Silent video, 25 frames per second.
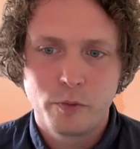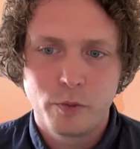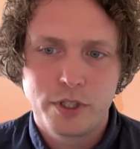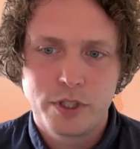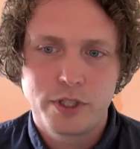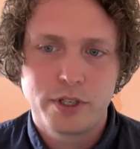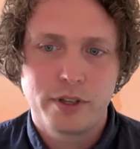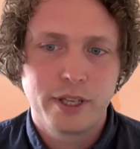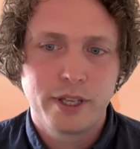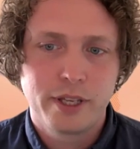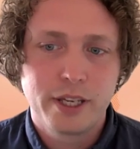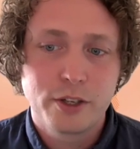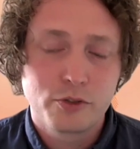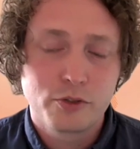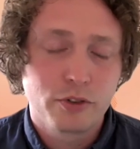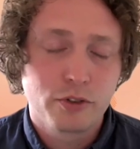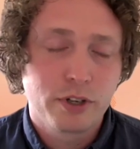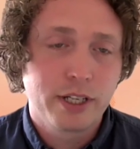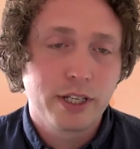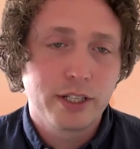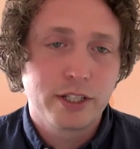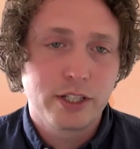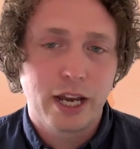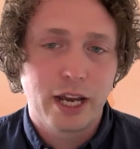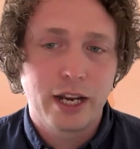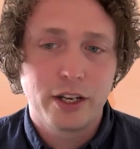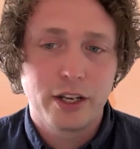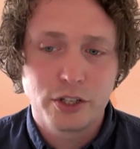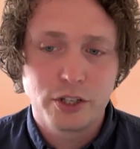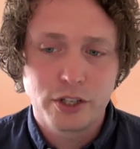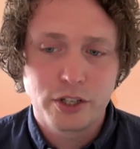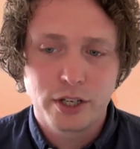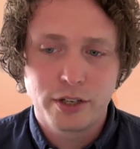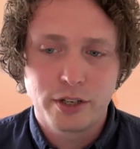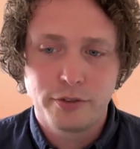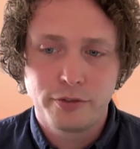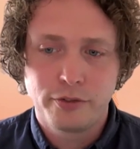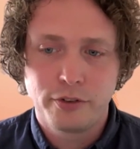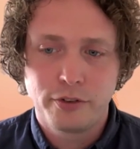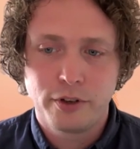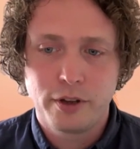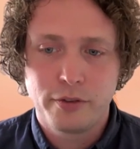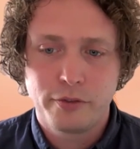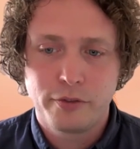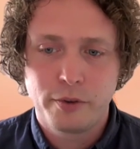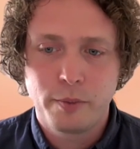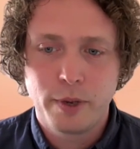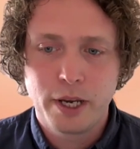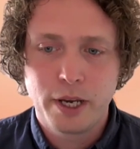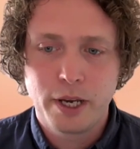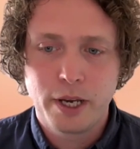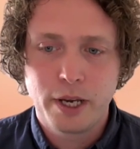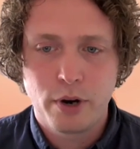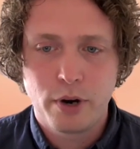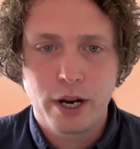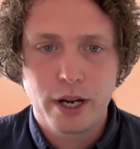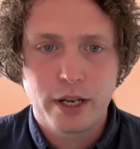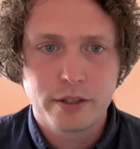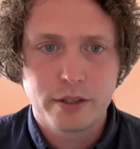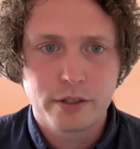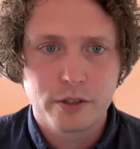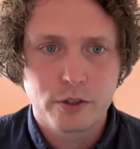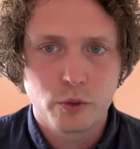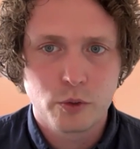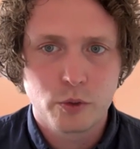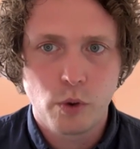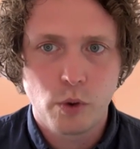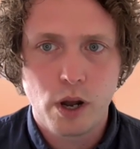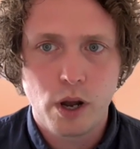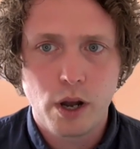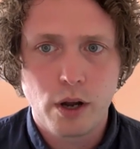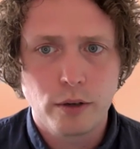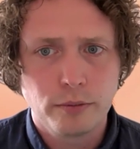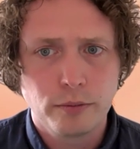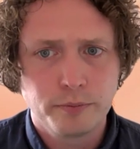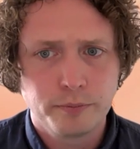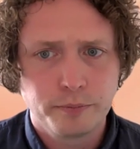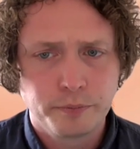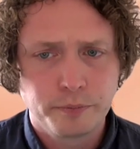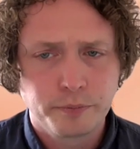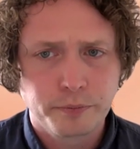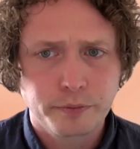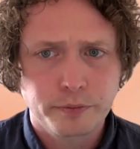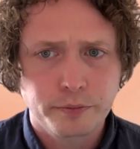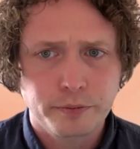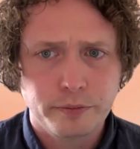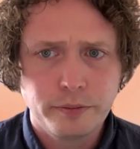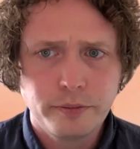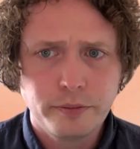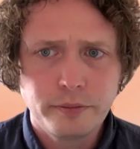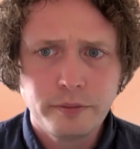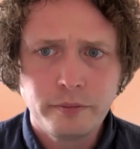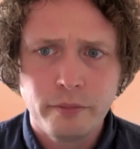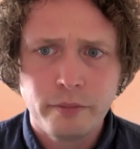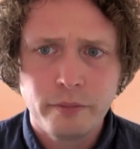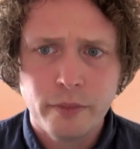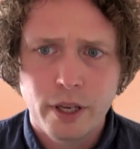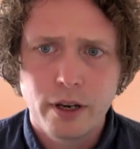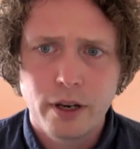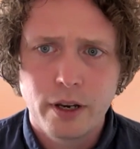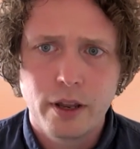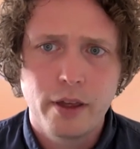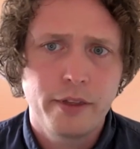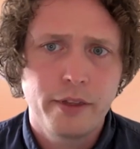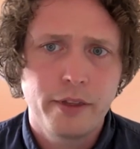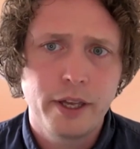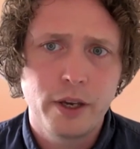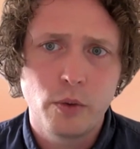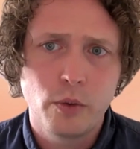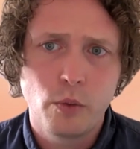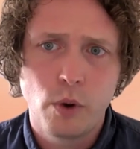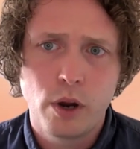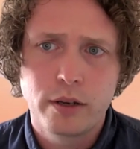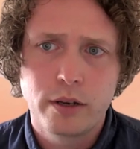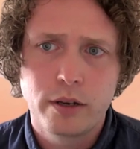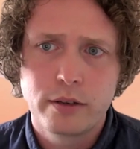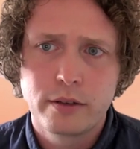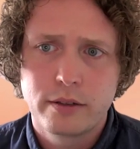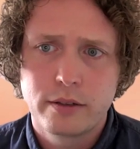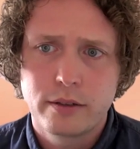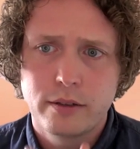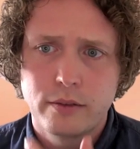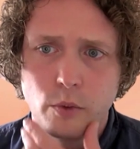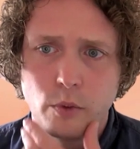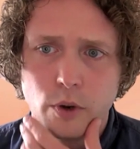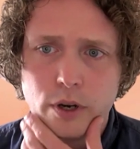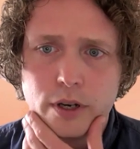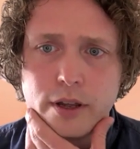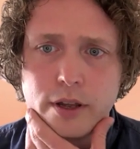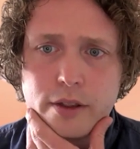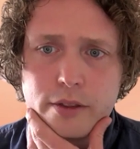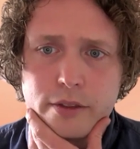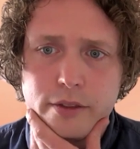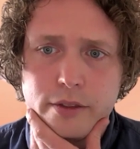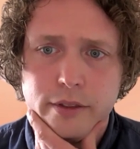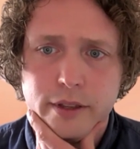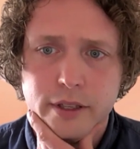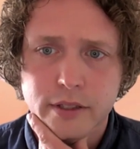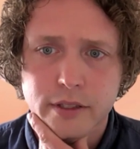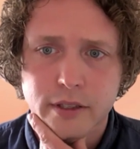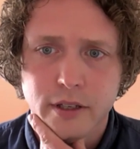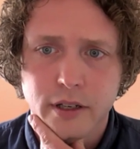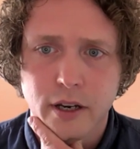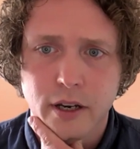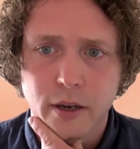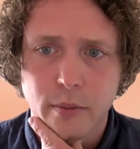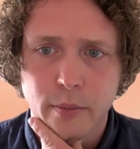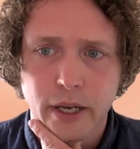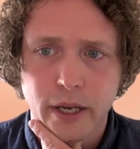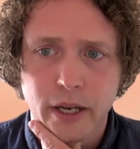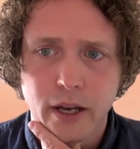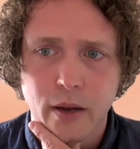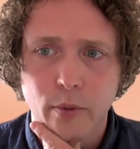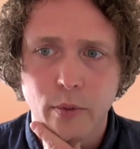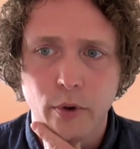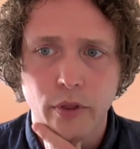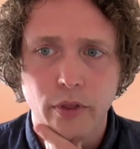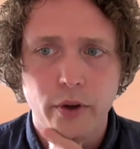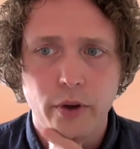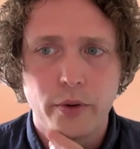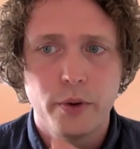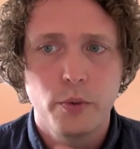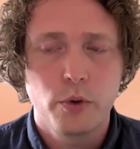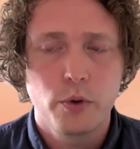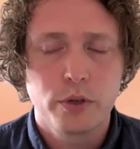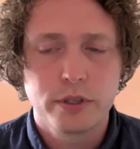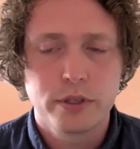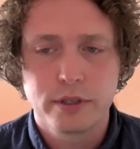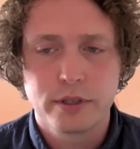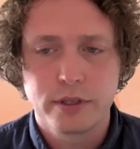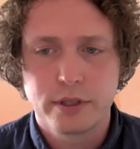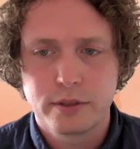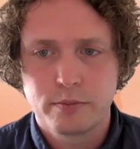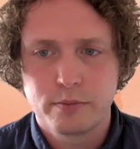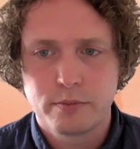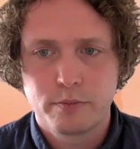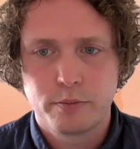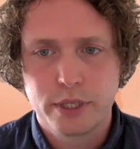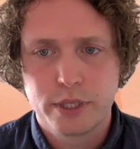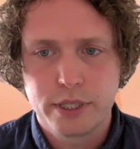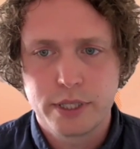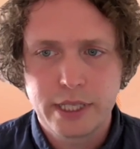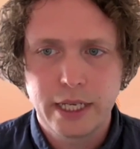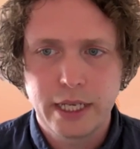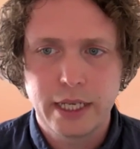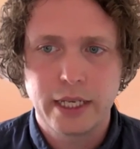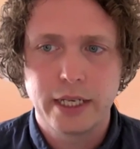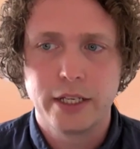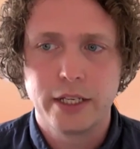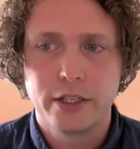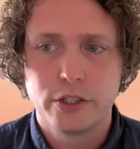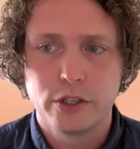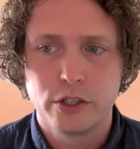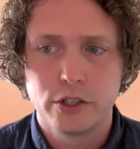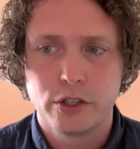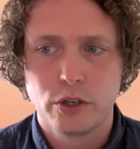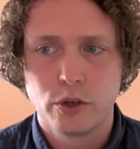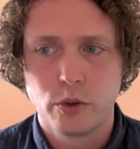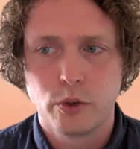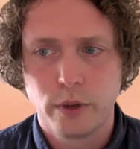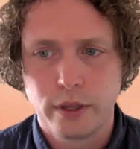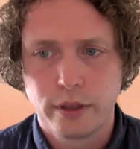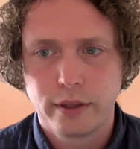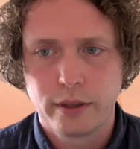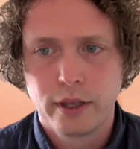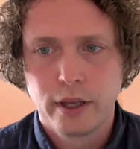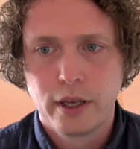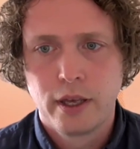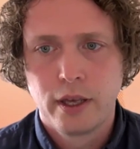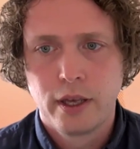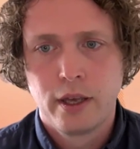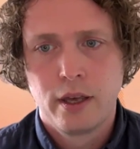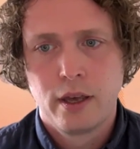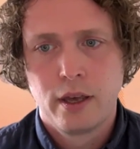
which I think is really challenging for many brands as well. And I think one other thing to kind of pick up on, though it wasn't particularly to do with